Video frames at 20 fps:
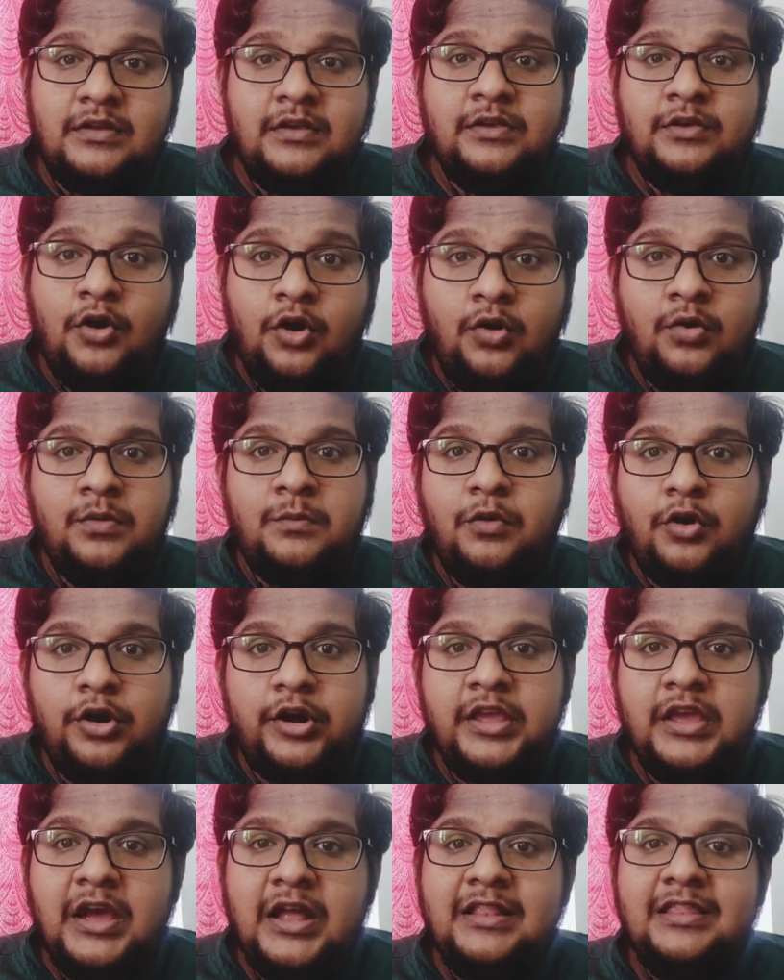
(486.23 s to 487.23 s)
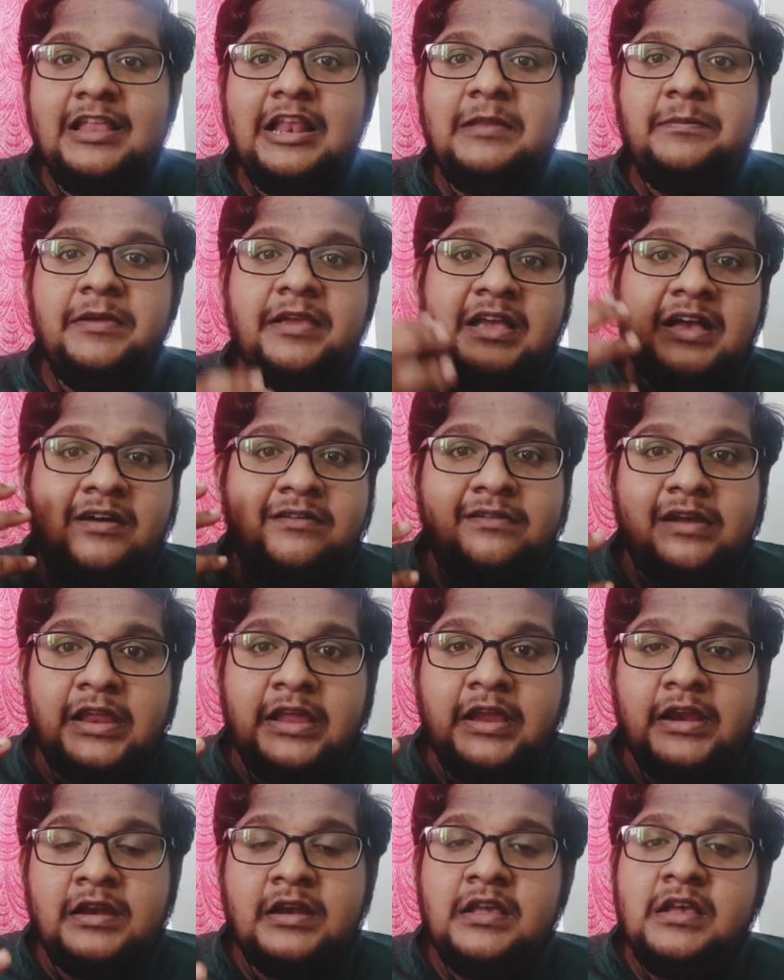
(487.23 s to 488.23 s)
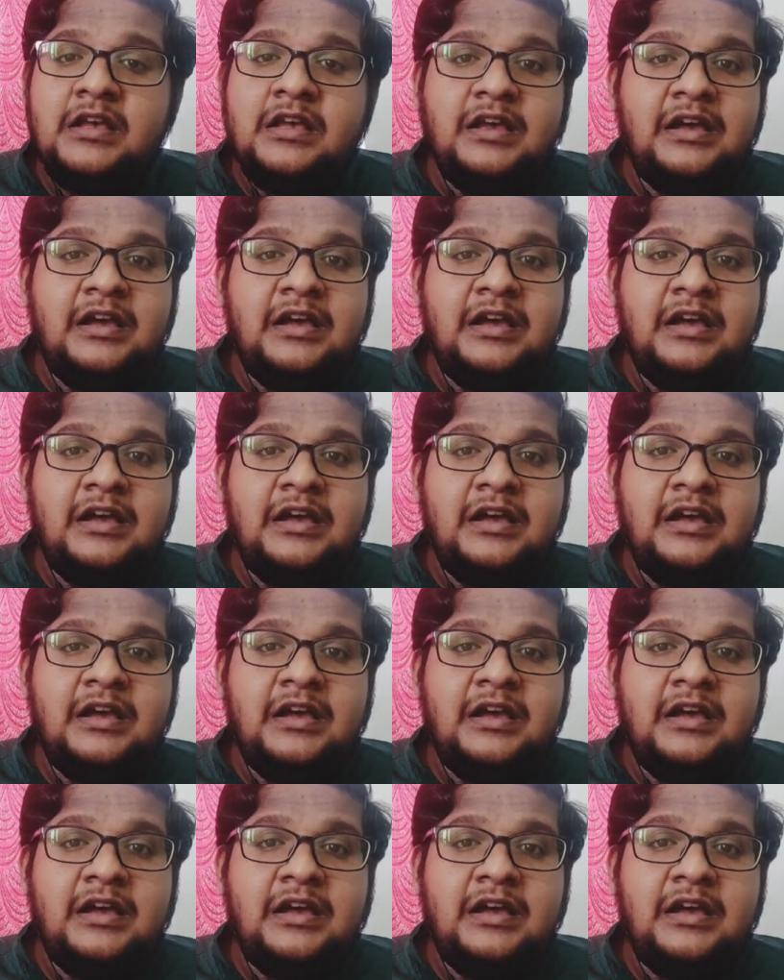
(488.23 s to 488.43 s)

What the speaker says: your own body, and they'll be covering it.